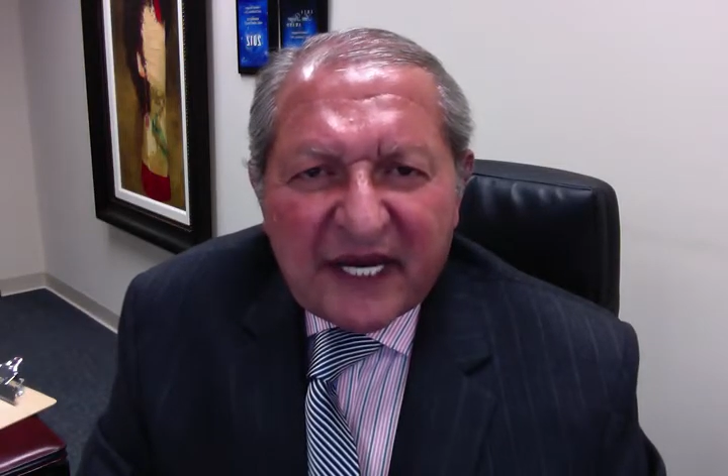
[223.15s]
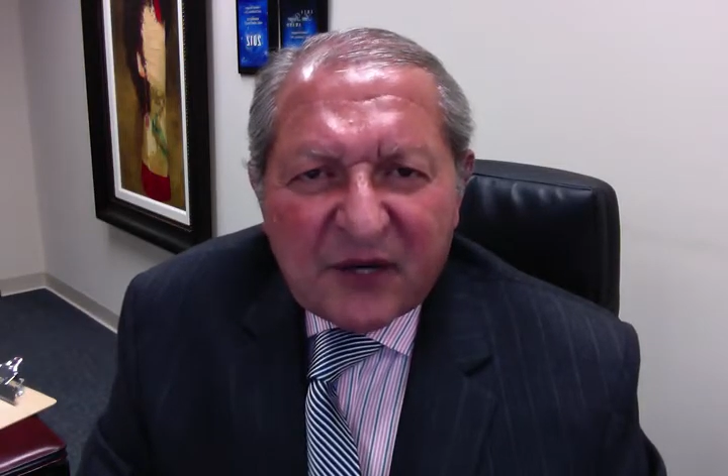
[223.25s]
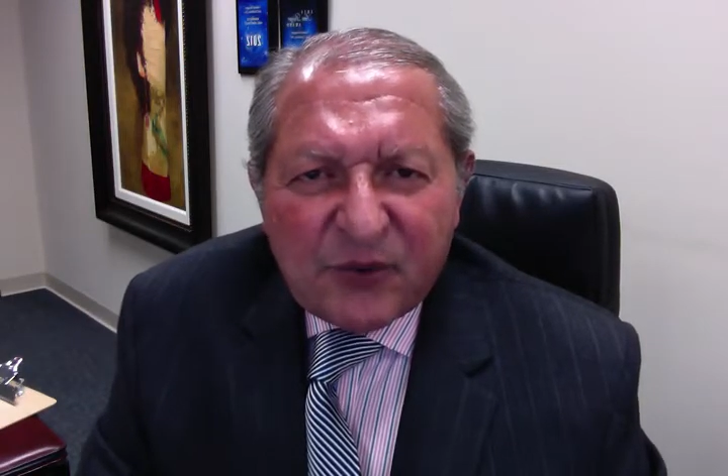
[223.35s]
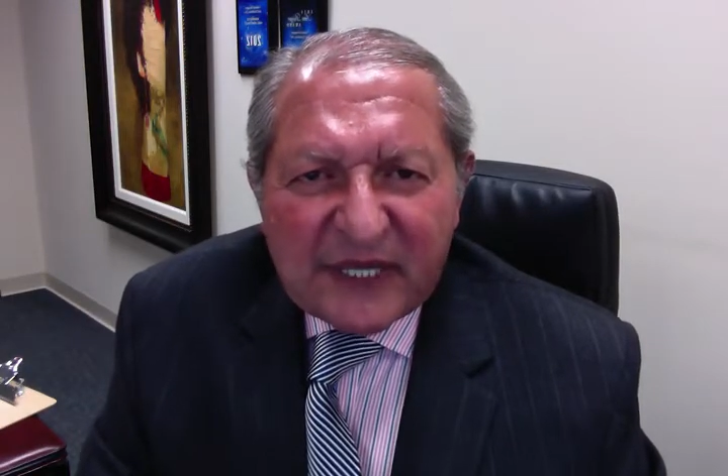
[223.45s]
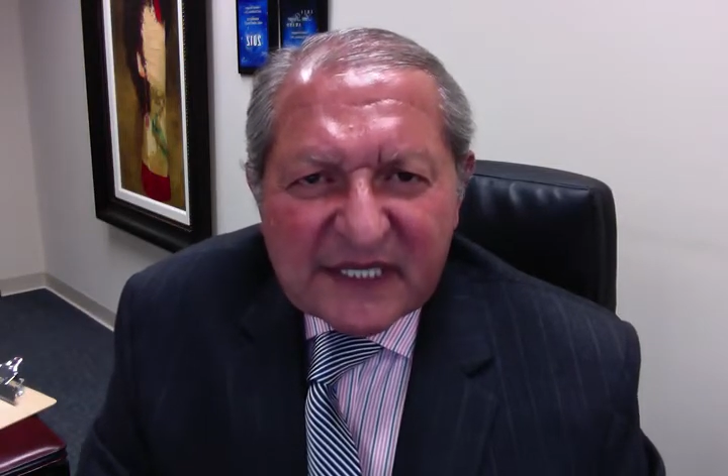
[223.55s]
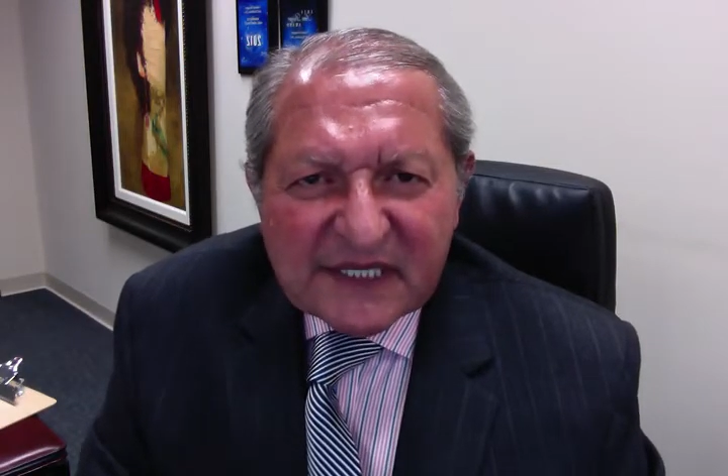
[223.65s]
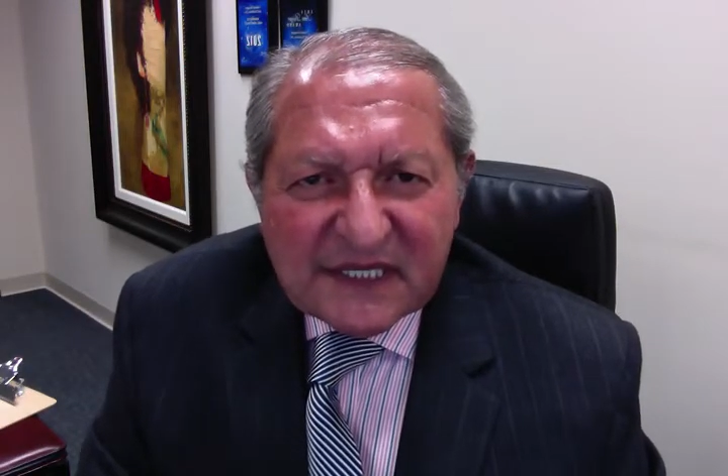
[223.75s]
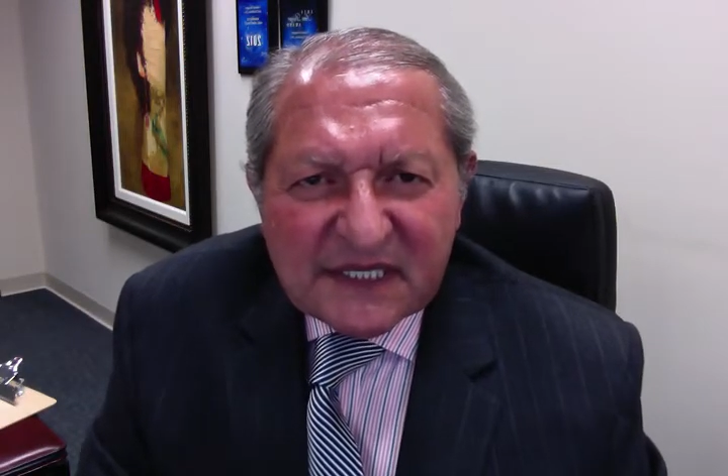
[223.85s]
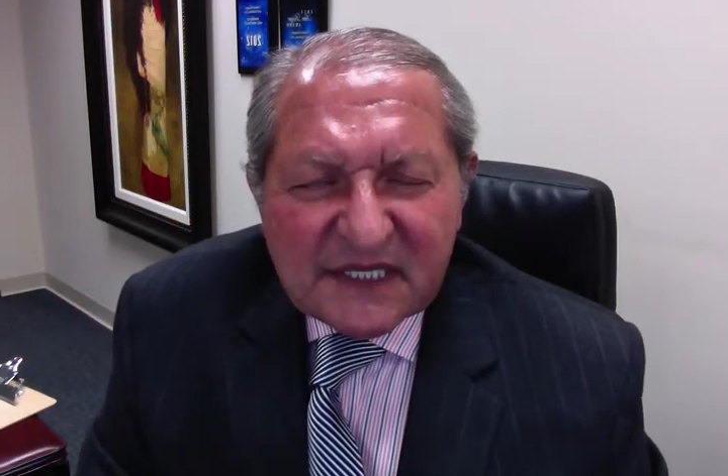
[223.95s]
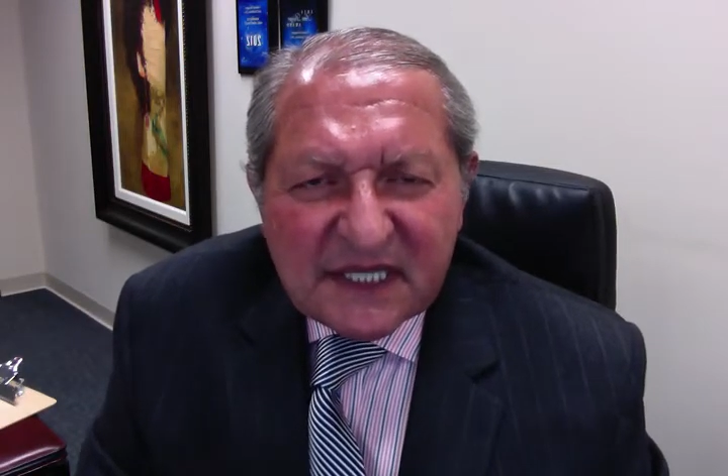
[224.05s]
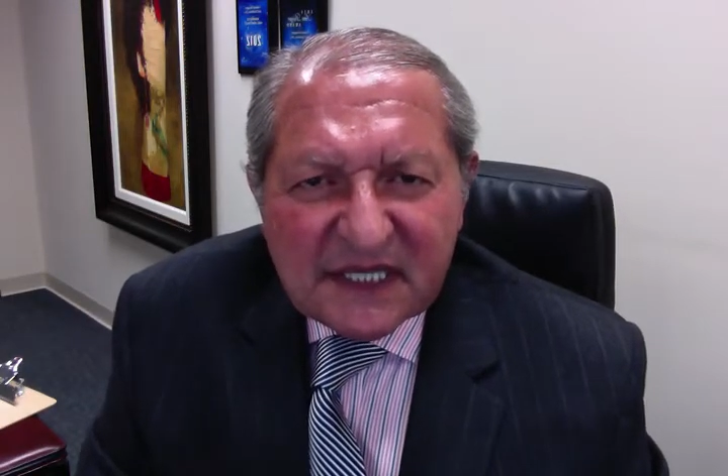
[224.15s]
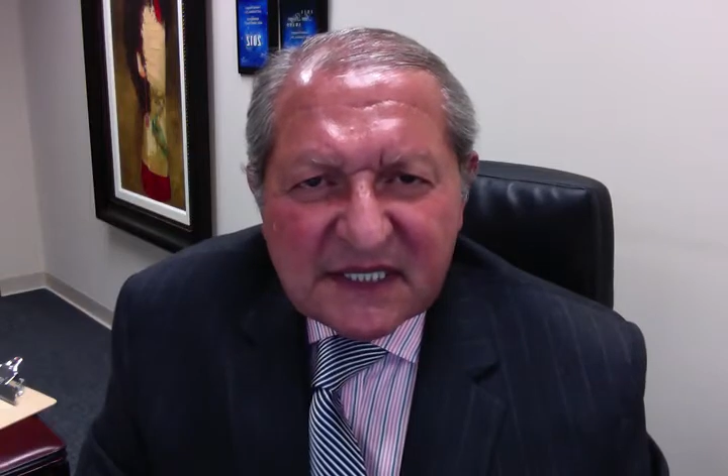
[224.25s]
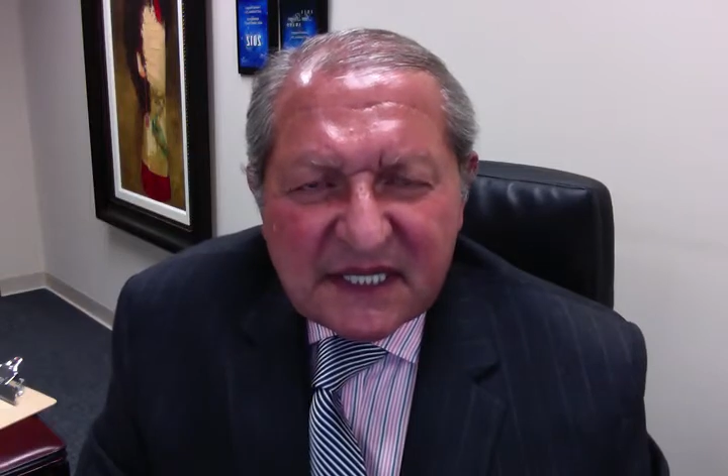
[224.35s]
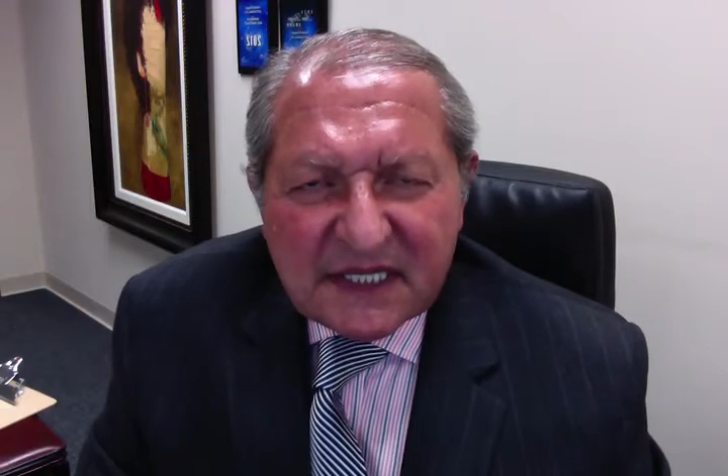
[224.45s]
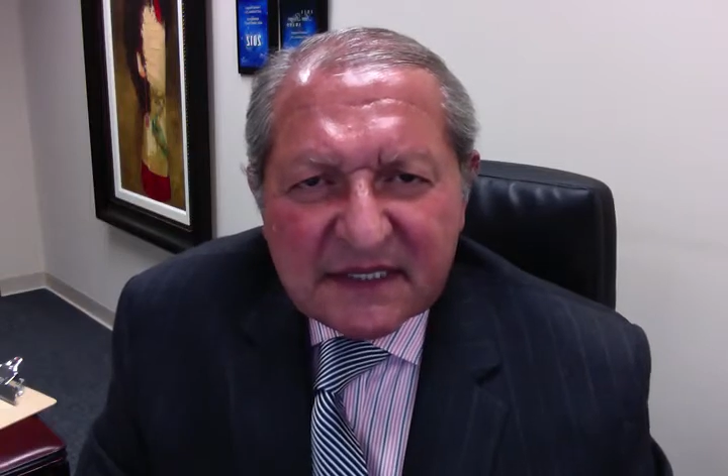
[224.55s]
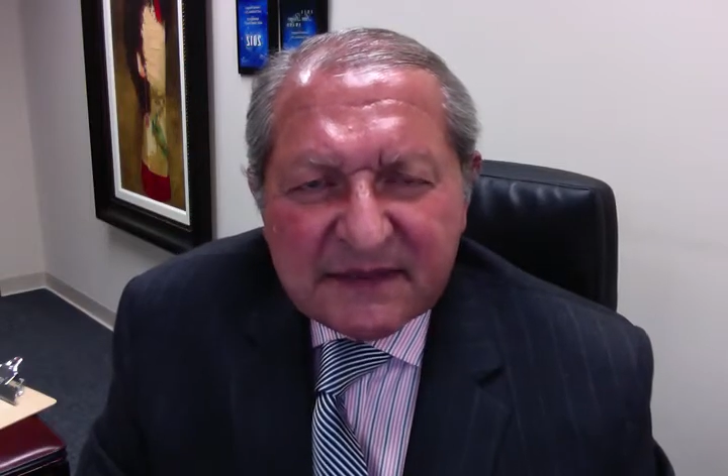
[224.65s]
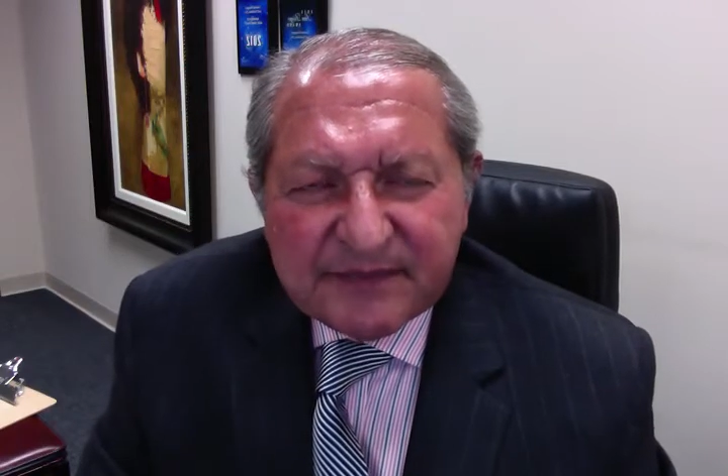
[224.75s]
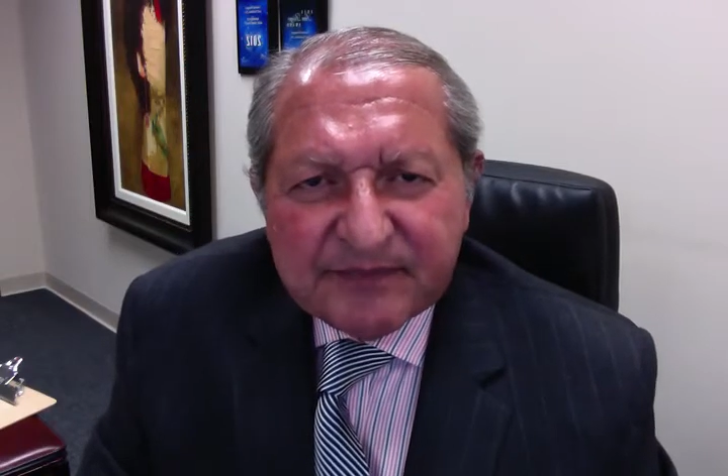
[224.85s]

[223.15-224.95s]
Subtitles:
acquiesces and does that.